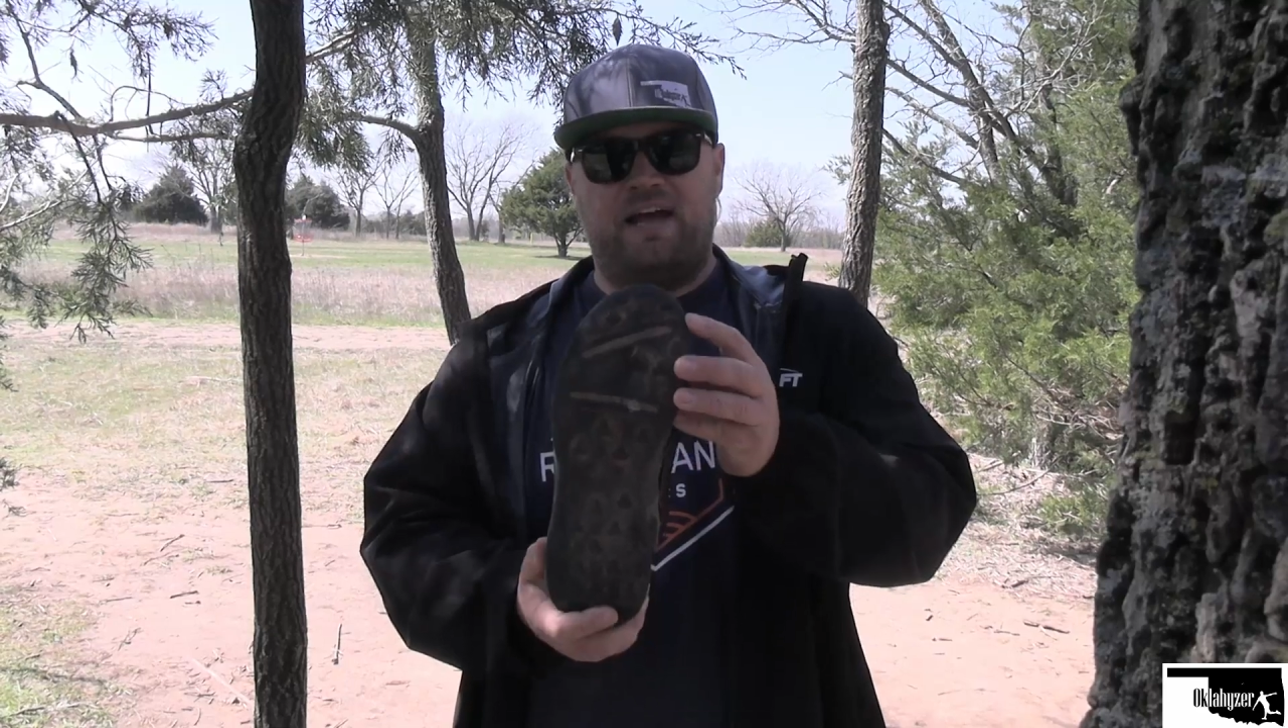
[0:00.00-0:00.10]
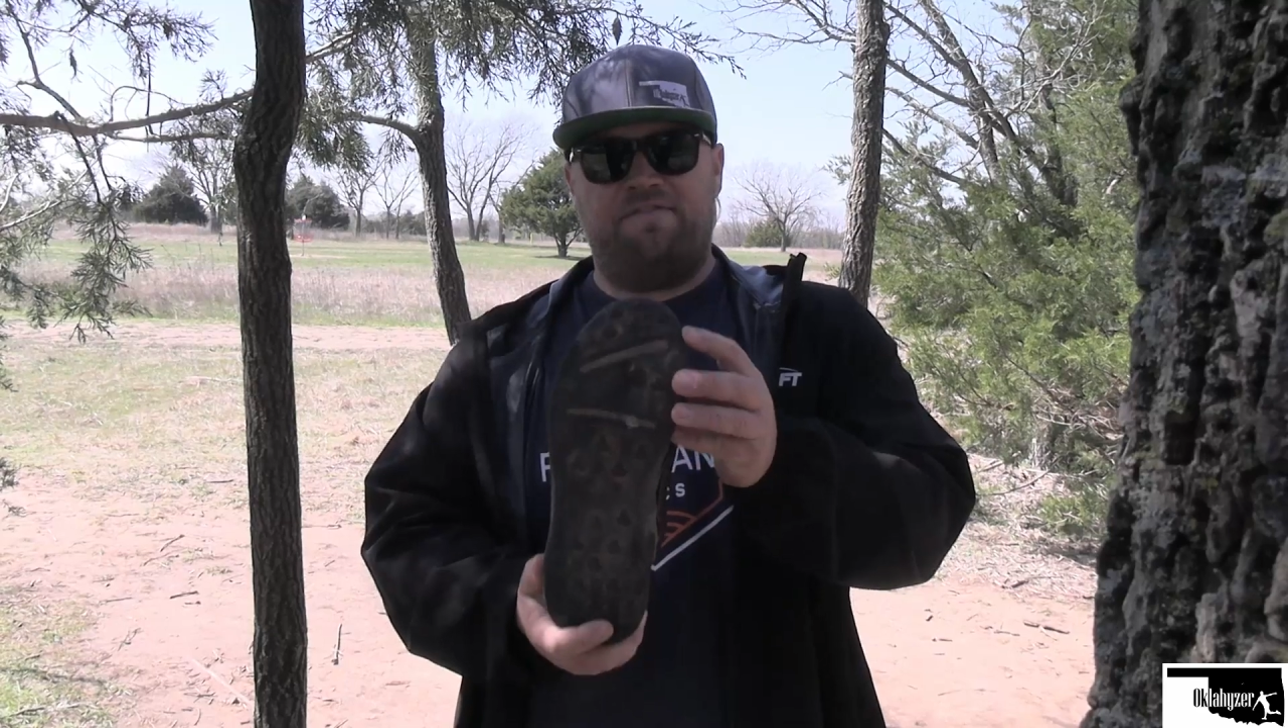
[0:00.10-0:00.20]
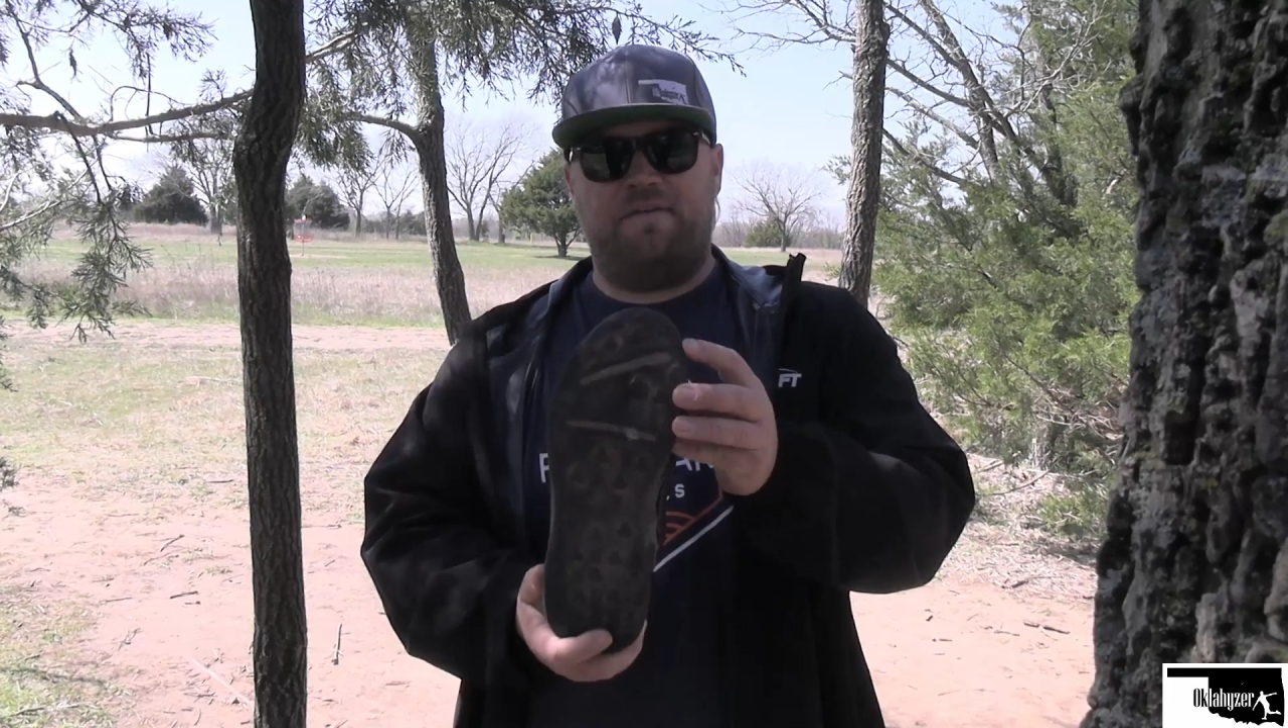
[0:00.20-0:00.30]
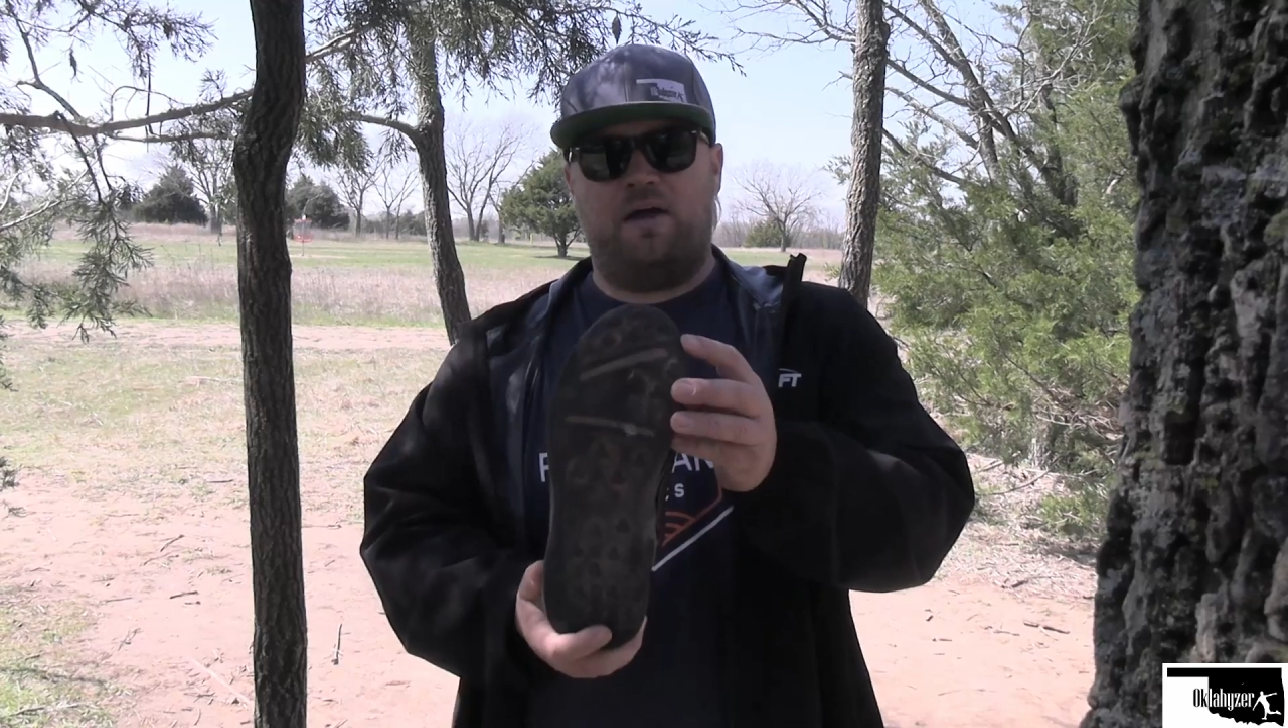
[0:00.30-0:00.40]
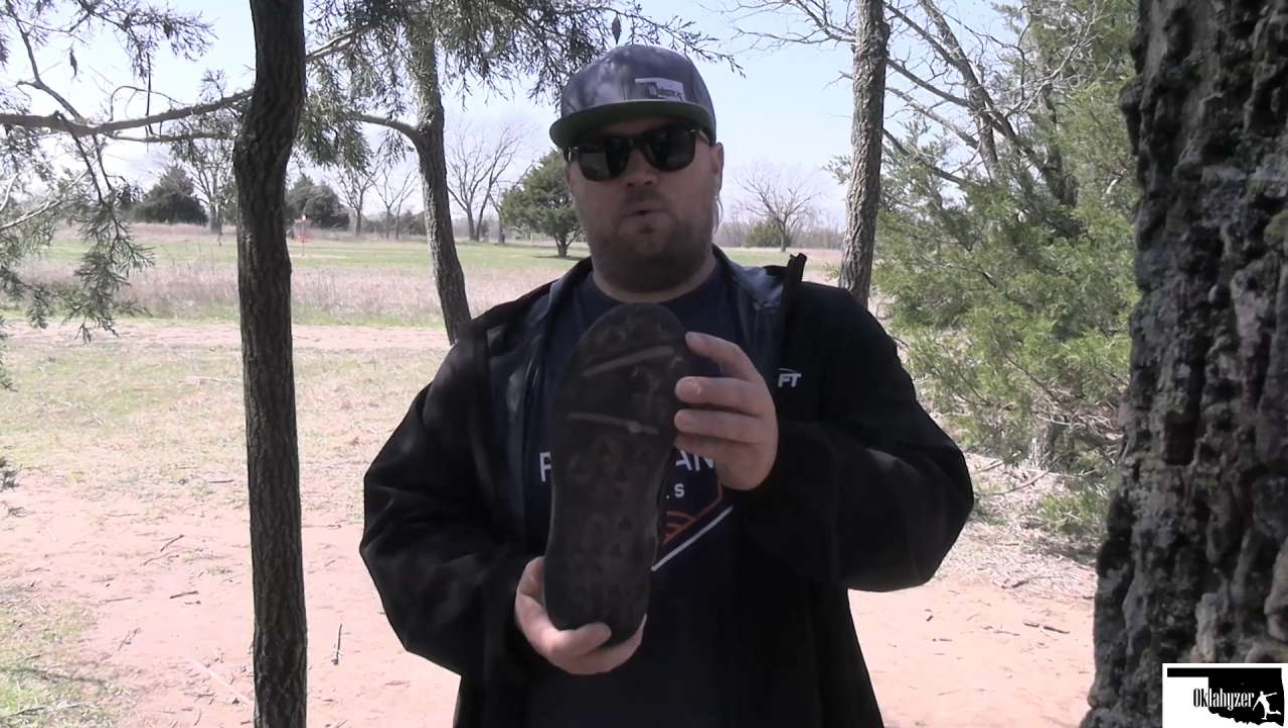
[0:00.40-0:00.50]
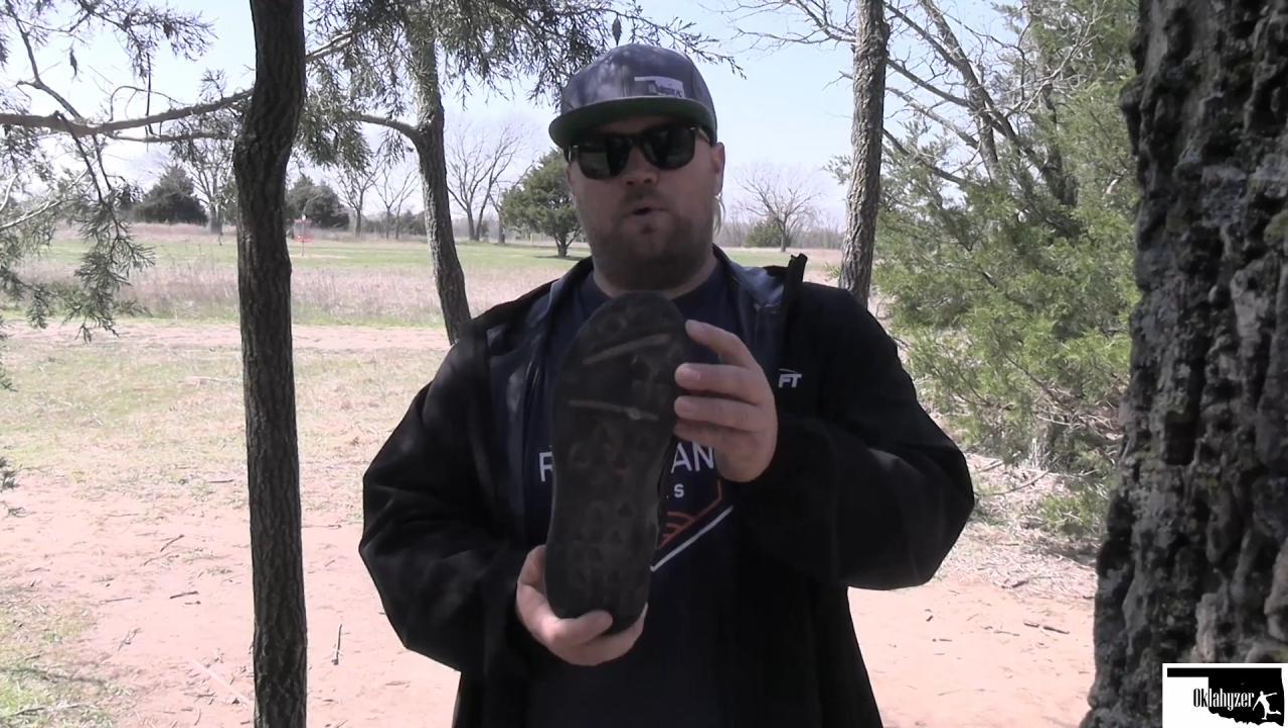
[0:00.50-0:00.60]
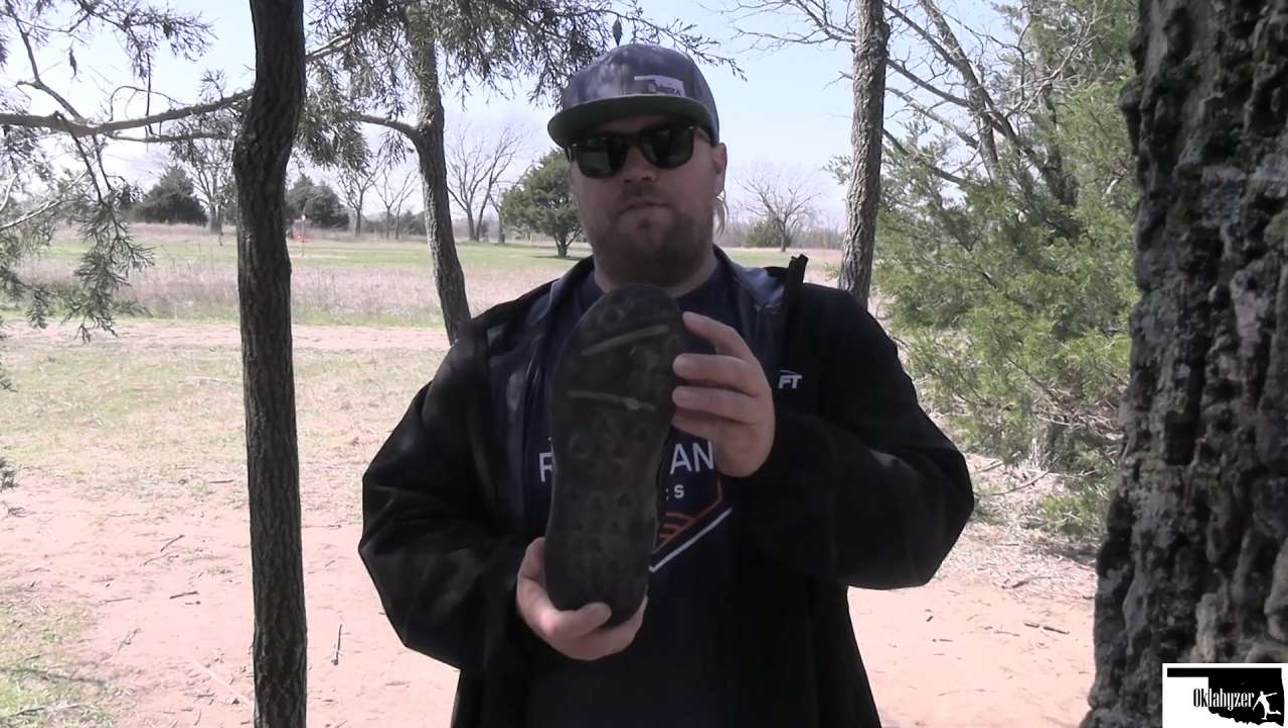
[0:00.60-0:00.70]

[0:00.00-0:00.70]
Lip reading: I found